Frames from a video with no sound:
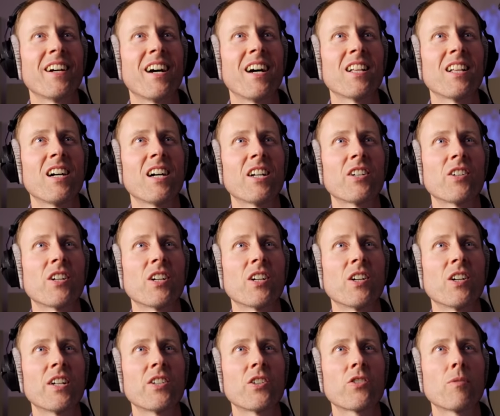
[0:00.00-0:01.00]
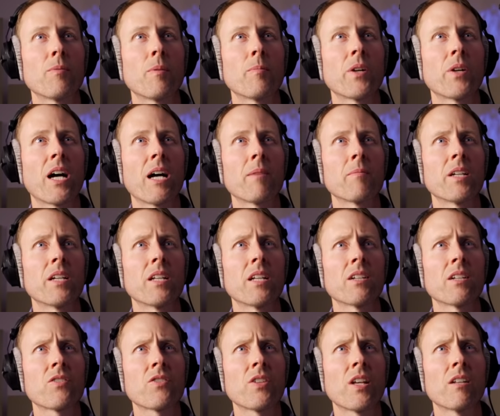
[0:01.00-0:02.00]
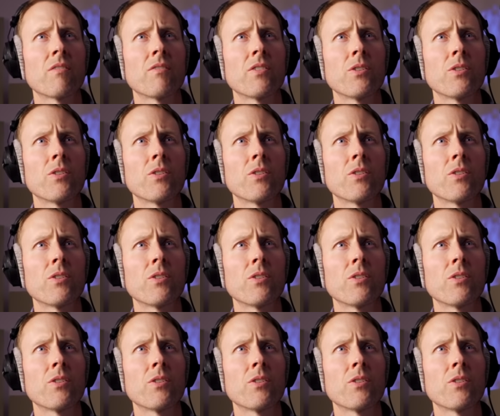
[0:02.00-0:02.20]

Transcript: Alejandro, I just remembered I'm getting a set of